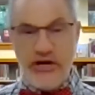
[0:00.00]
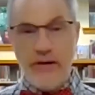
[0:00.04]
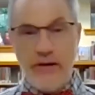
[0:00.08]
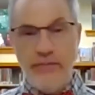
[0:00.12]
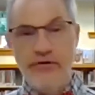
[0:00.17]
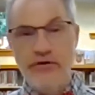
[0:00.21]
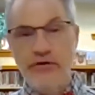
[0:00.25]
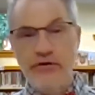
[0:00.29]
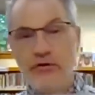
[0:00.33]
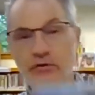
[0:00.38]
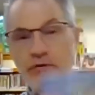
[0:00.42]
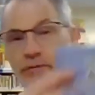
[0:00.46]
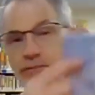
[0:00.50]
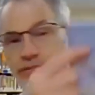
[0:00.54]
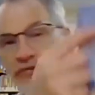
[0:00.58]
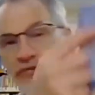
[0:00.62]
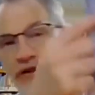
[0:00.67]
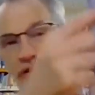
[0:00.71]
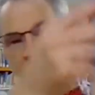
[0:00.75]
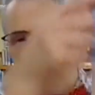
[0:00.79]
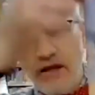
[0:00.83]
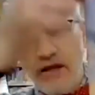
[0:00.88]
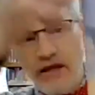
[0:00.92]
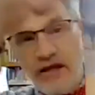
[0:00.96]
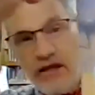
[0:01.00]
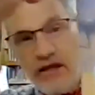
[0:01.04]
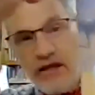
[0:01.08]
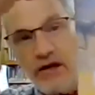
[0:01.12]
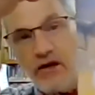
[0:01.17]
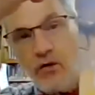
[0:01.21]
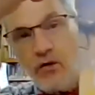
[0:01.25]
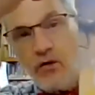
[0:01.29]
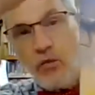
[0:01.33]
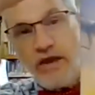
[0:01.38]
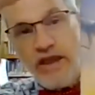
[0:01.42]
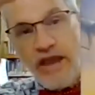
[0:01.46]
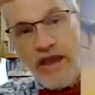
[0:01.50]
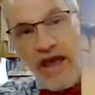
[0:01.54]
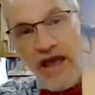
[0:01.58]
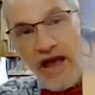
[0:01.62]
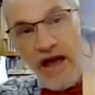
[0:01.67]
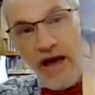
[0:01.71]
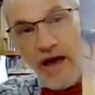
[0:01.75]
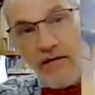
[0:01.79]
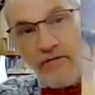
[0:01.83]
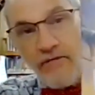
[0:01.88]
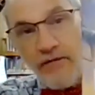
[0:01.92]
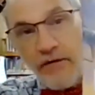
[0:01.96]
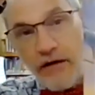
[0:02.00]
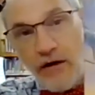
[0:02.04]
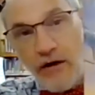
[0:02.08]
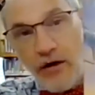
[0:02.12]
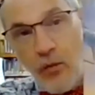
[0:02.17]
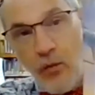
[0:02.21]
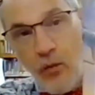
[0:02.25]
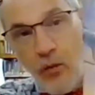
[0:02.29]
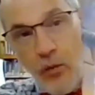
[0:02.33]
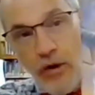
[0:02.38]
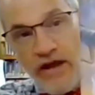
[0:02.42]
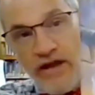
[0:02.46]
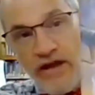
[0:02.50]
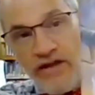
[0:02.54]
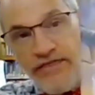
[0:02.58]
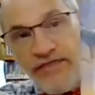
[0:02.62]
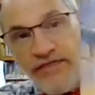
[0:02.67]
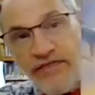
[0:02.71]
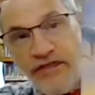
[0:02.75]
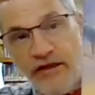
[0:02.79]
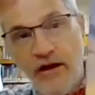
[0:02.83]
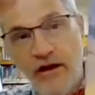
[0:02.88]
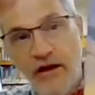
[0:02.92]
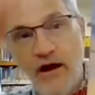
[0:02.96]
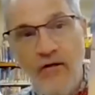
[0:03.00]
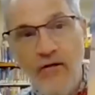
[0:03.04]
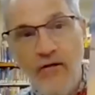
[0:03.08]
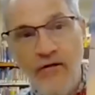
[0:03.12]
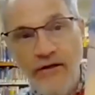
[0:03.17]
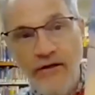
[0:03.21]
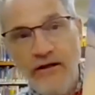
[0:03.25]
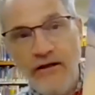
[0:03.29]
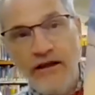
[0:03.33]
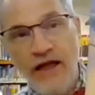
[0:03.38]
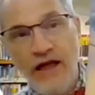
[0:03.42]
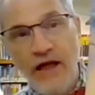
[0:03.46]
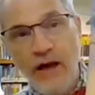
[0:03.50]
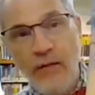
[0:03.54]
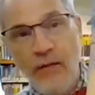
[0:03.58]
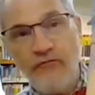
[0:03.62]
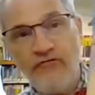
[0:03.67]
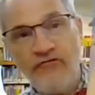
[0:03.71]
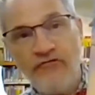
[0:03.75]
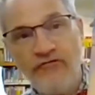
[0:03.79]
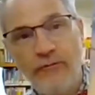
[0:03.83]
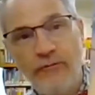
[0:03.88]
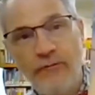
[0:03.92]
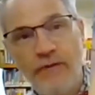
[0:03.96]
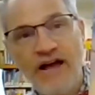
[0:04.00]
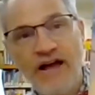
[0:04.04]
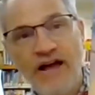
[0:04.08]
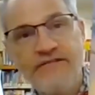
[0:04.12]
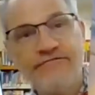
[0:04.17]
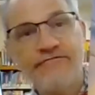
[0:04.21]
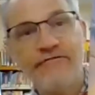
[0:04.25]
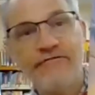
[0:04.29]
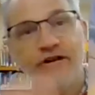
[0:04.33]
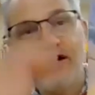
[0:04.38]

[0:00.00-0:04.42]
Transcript: W. Here we have with a little help from my